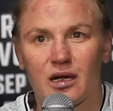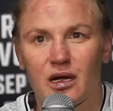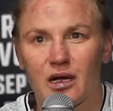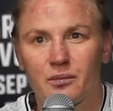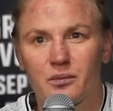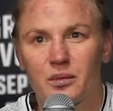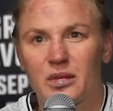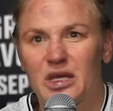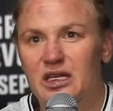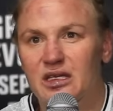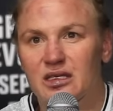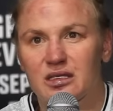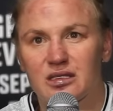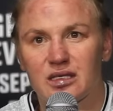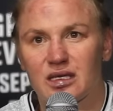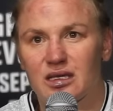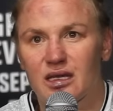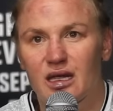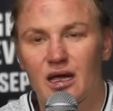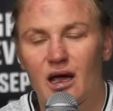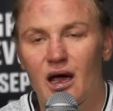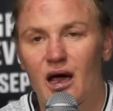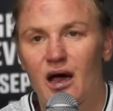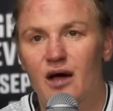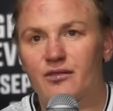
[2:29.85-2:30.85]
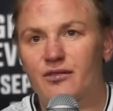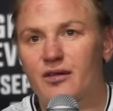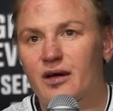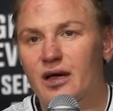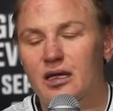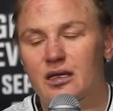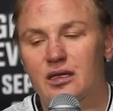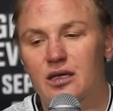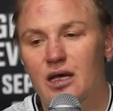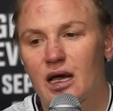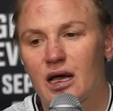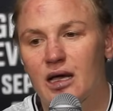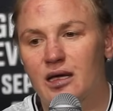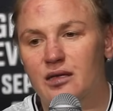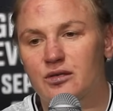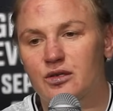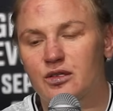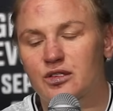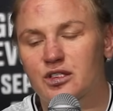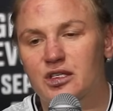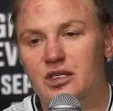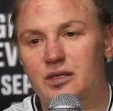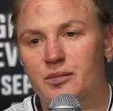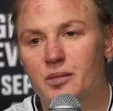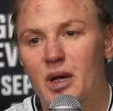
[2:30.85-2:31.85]
and a half, I
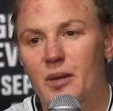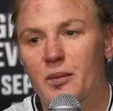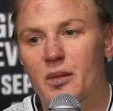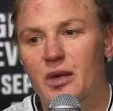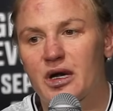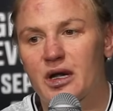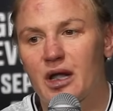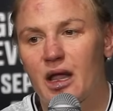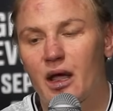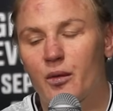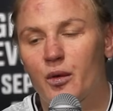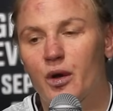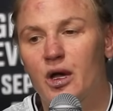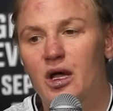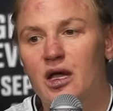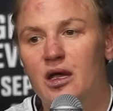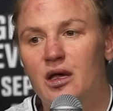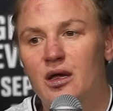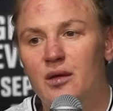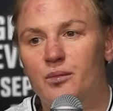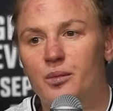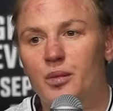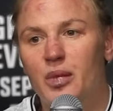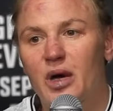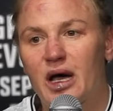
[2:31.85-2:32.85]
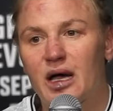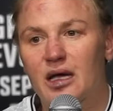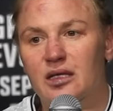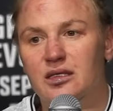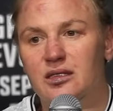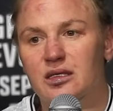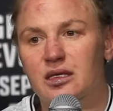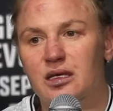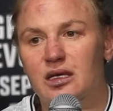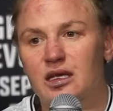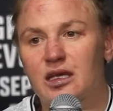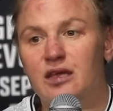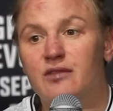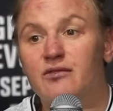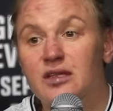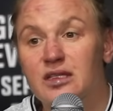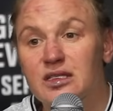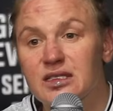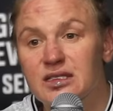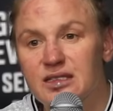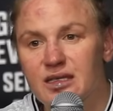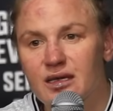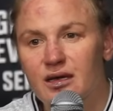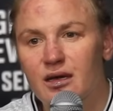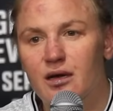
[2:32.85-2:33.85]
don't remember now. But
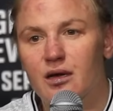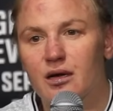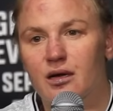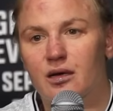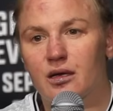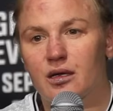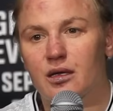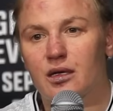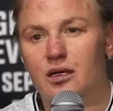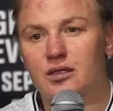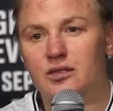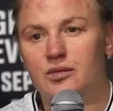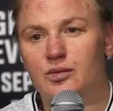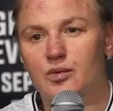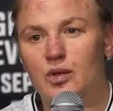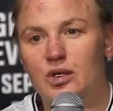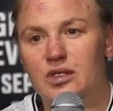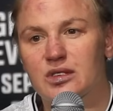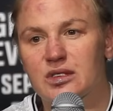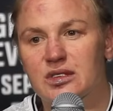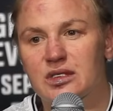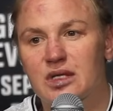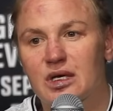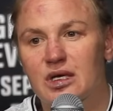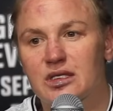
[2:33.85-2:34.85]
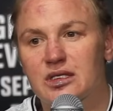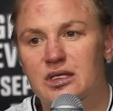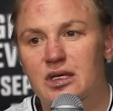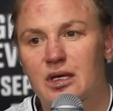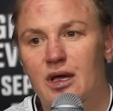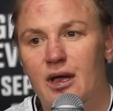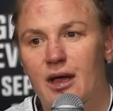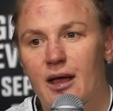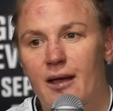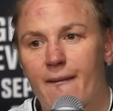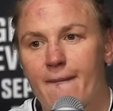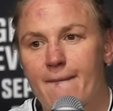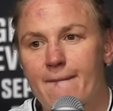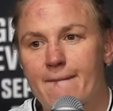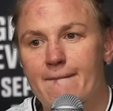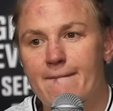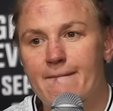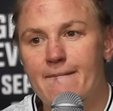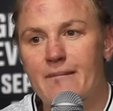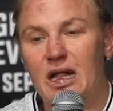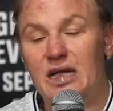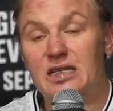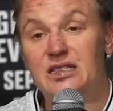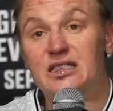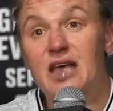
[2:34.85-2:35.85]
even there, it was not
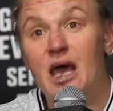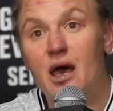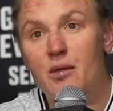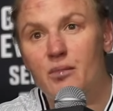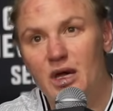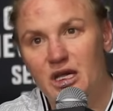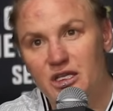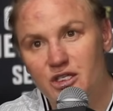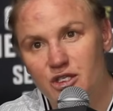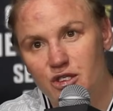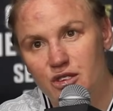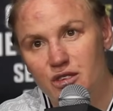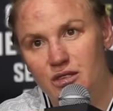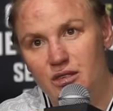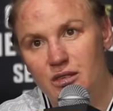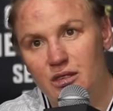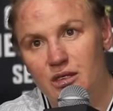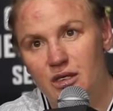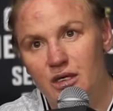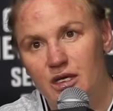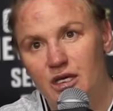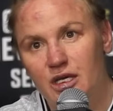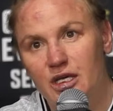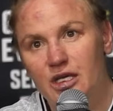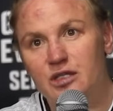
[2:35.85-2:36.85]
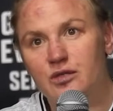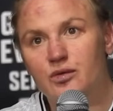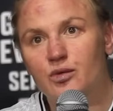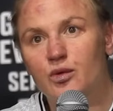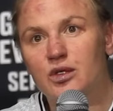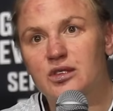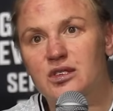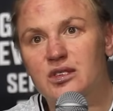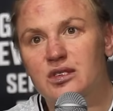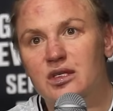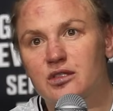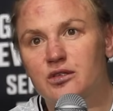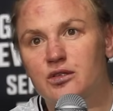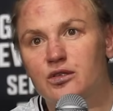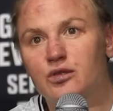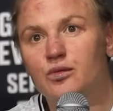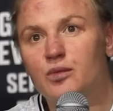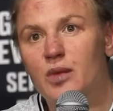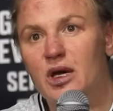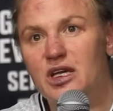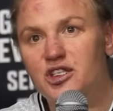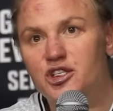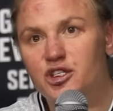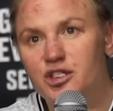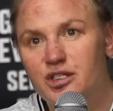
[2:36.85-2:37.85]
damage. It was not too
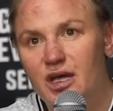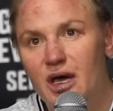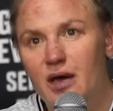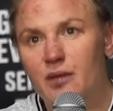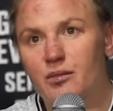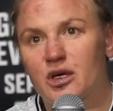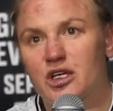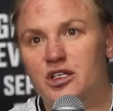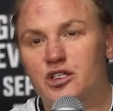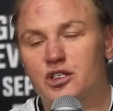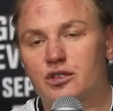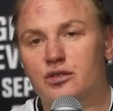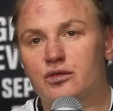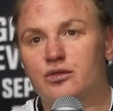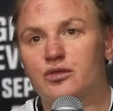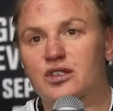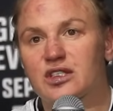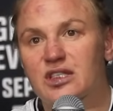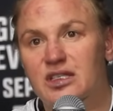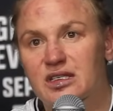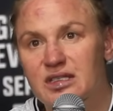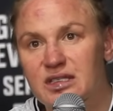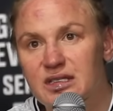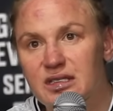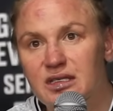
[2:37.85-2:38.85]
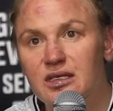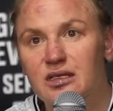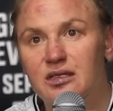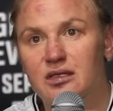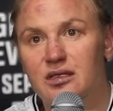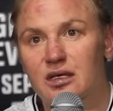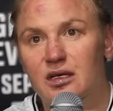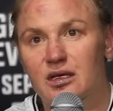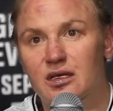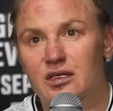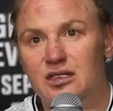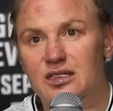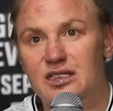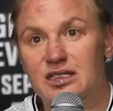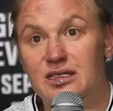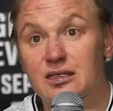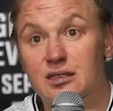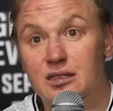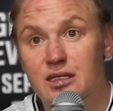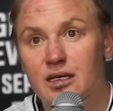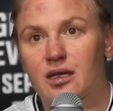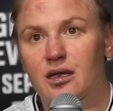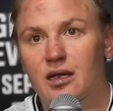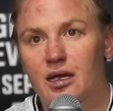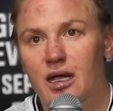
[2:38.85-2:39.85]
much damage to succeed this
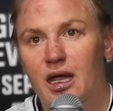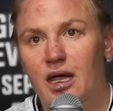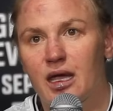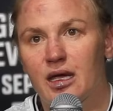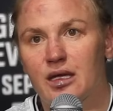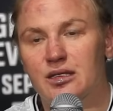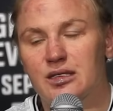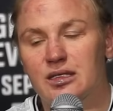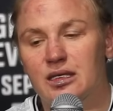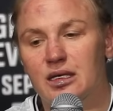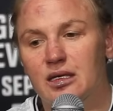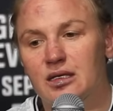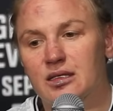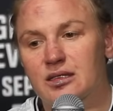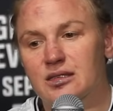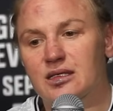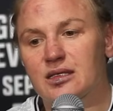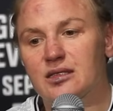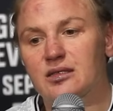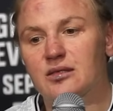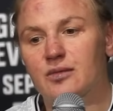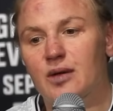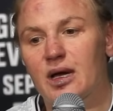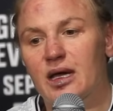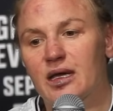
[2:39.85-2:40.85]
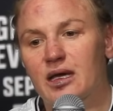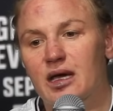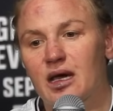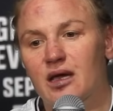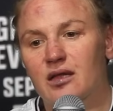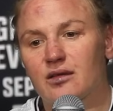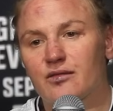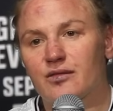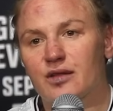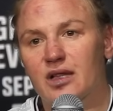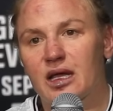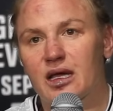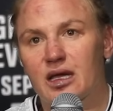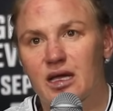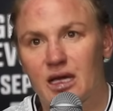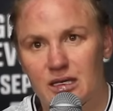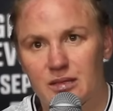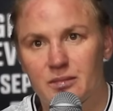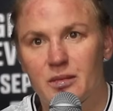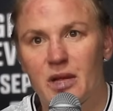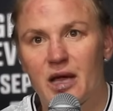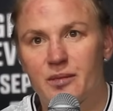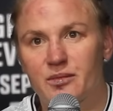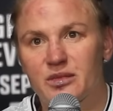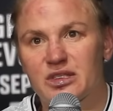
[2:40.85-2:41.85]
10-8. That's why kind of like
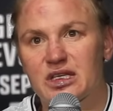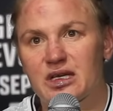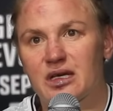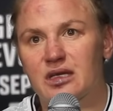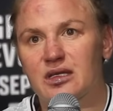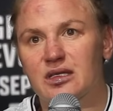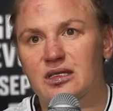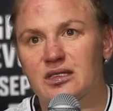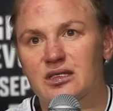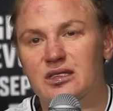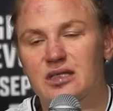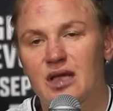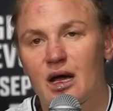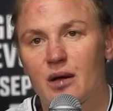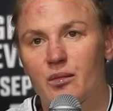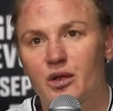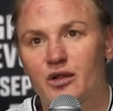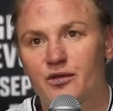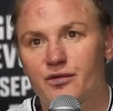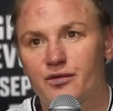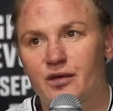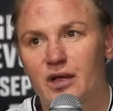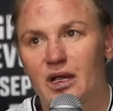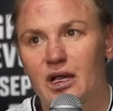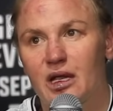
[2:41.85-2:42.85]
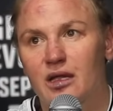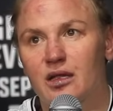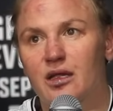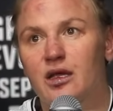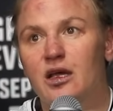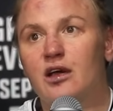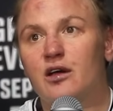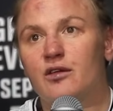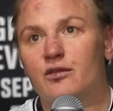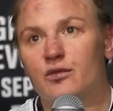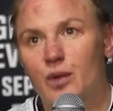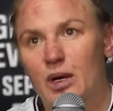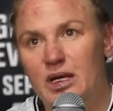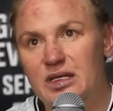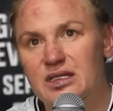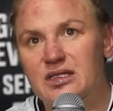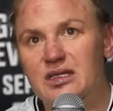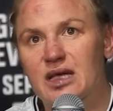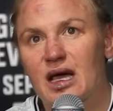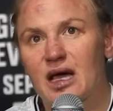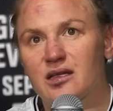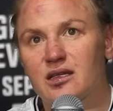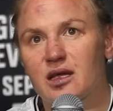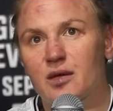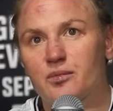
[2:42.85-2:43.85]
I'm saying it's double feeling. One
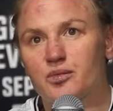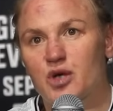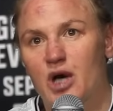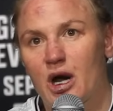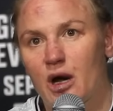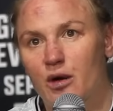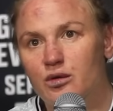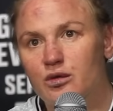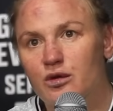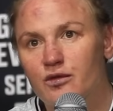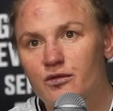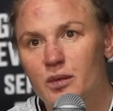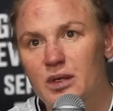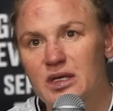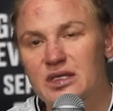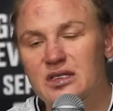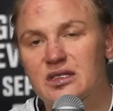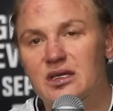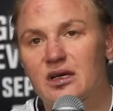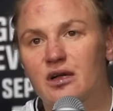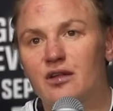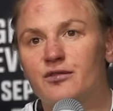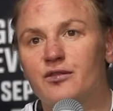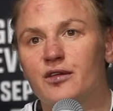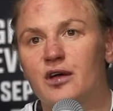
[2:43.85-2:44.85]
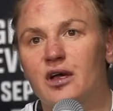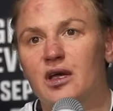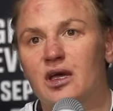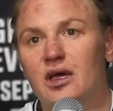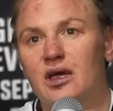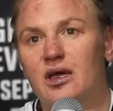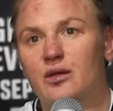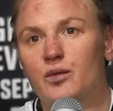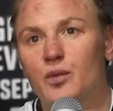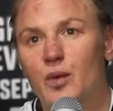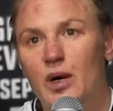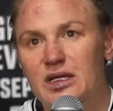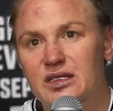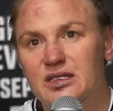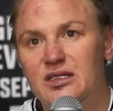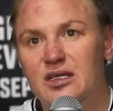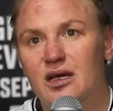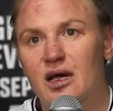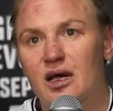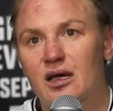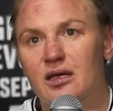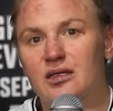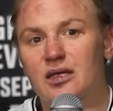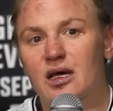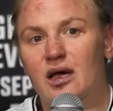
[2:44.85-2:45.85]
side I'm proud of myself, and one
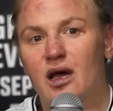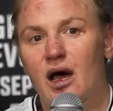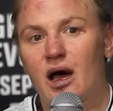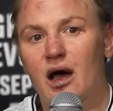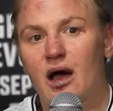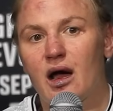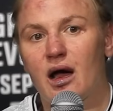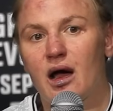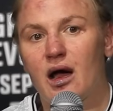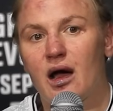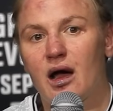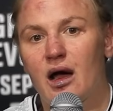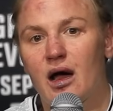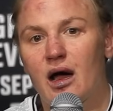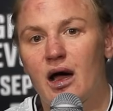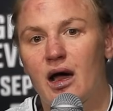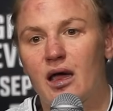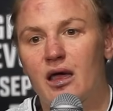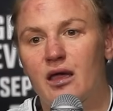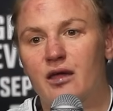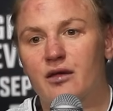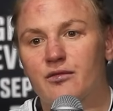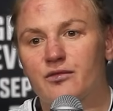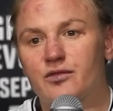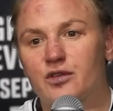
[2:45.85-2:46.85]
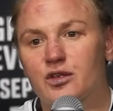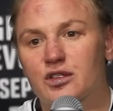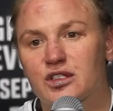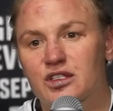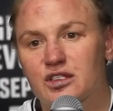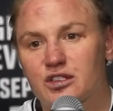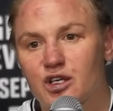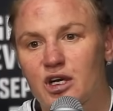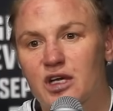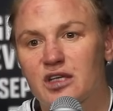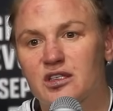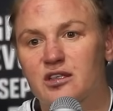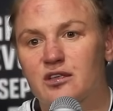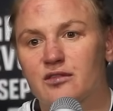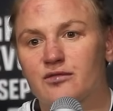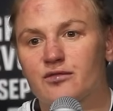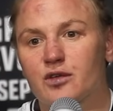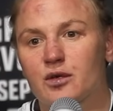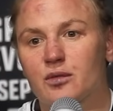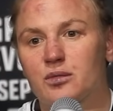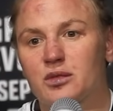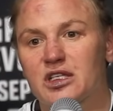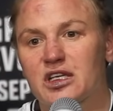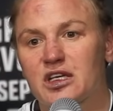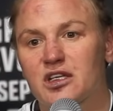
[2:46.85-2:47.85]
side I frustrating
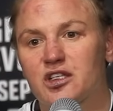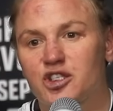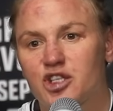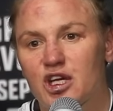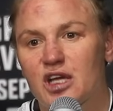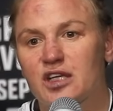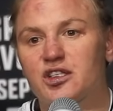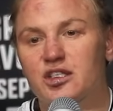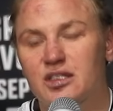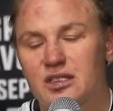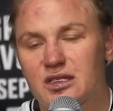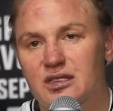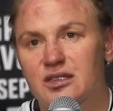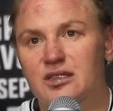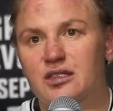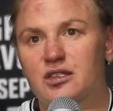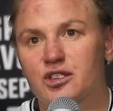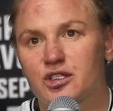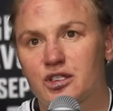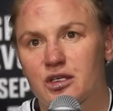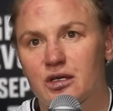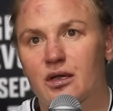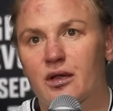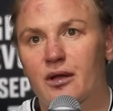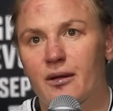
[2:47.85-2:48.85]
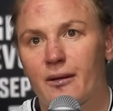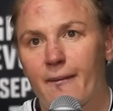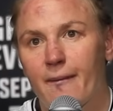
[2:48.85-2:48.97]
from the judge decision.